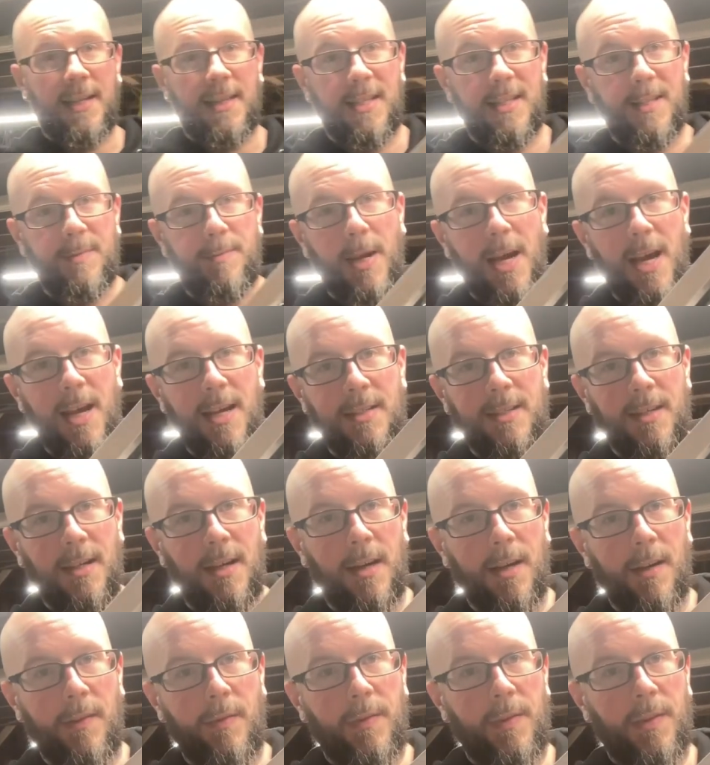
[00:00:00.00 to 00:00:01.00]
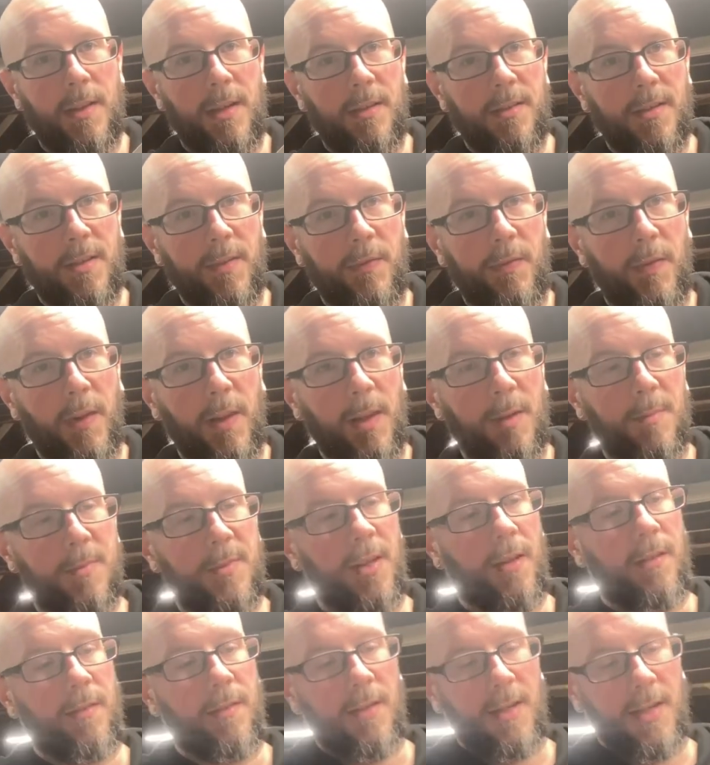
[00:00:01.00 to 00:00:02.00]
these pads off. There's a Phillips
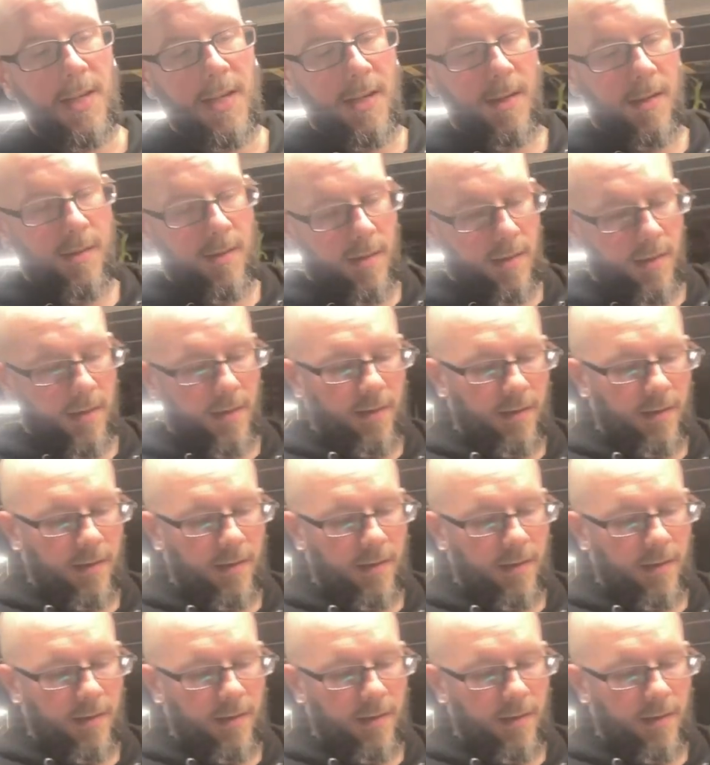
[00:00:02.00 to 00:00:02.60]
underneath.